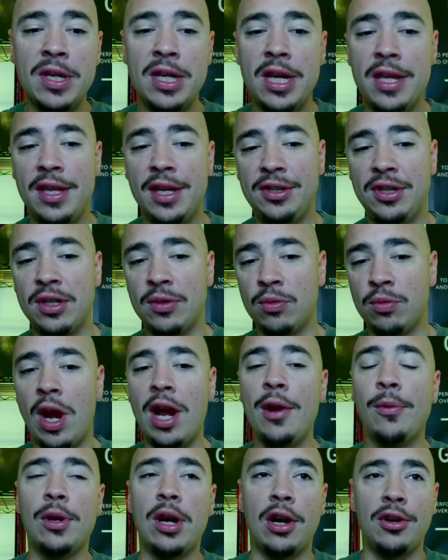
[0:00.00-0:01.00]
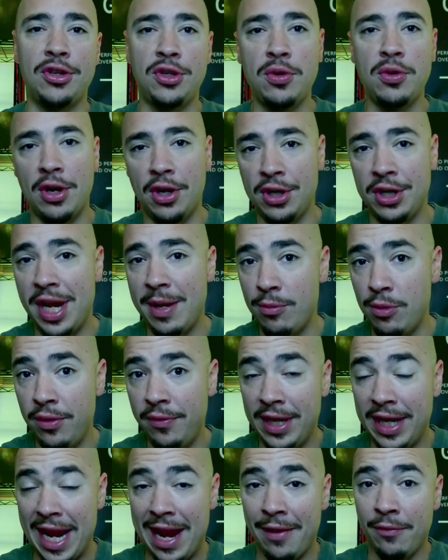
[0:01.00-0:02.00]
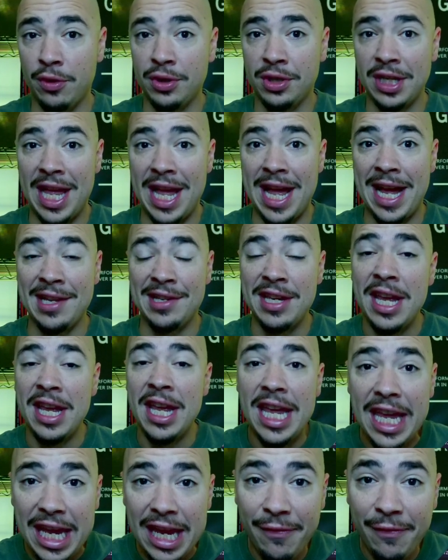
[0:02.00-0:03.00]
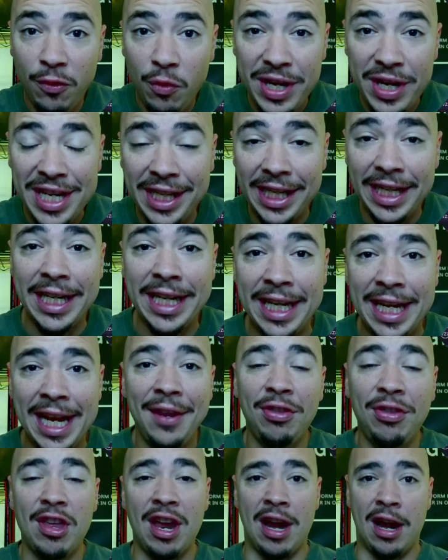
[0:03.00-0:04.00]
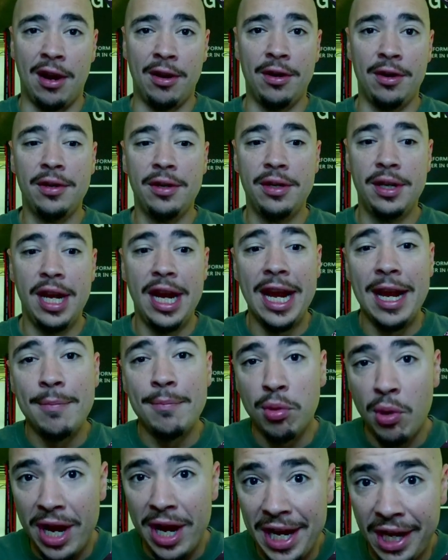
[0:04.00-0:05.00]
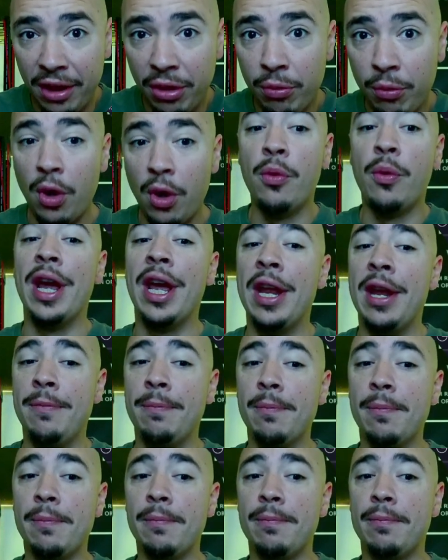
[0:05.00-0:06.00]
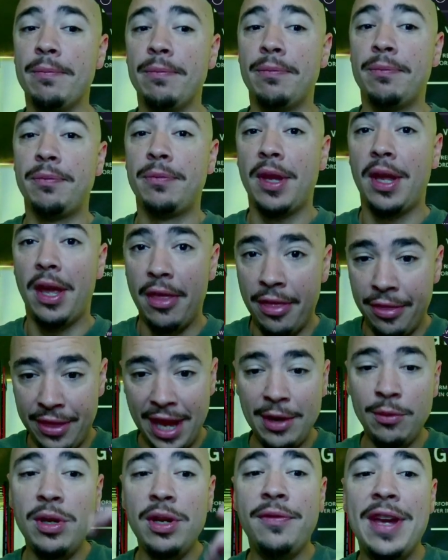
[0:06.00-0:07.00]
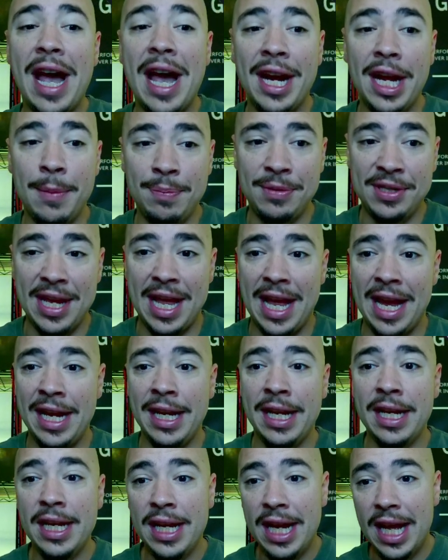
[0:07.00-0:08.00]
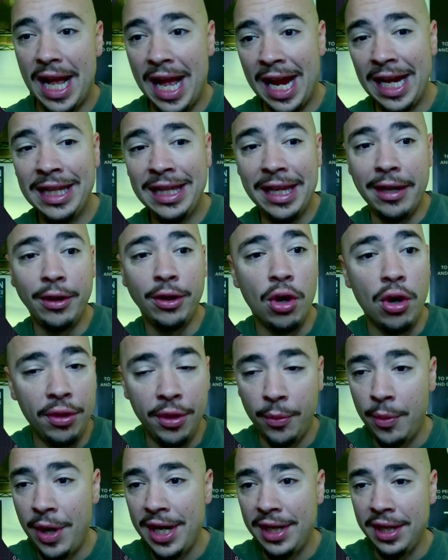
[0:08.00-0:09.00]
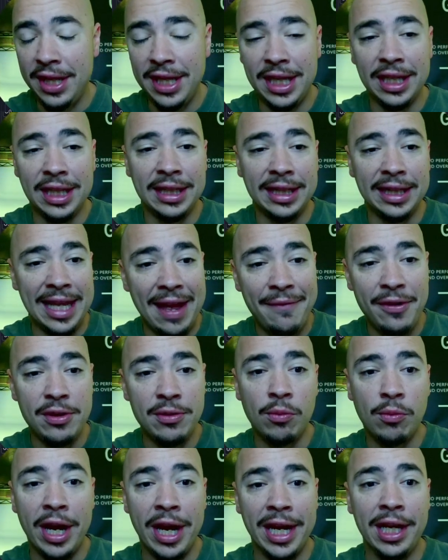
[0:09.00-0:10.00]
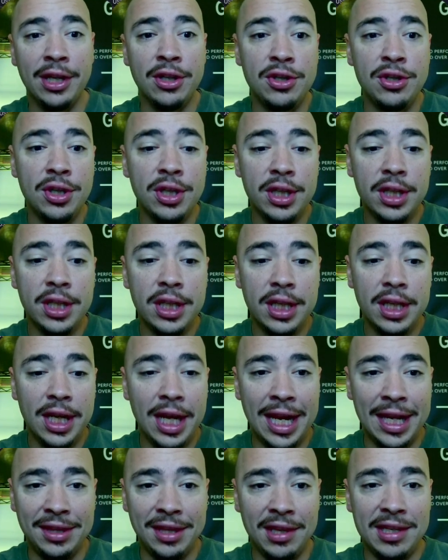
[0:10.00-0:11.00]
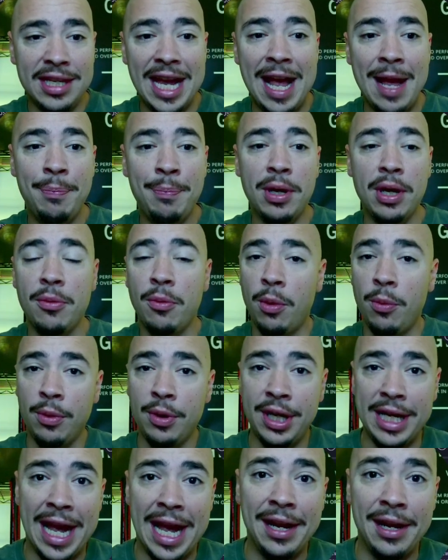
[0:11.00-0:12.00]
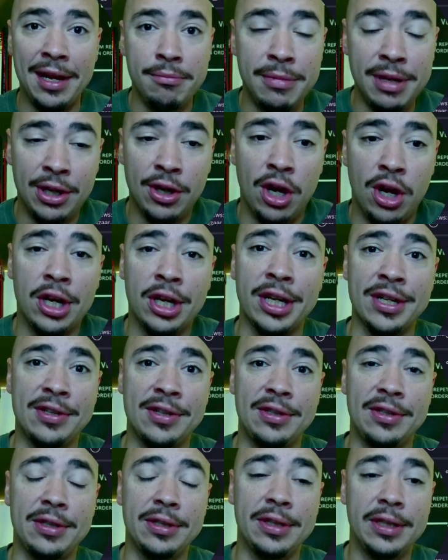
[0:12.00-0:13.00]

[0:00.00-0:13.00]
This is right where our 200-day moving average lies. If we can get there and break through it, then we've got upside, I think, all the way to the 11 range at the top here where we got in mid-August.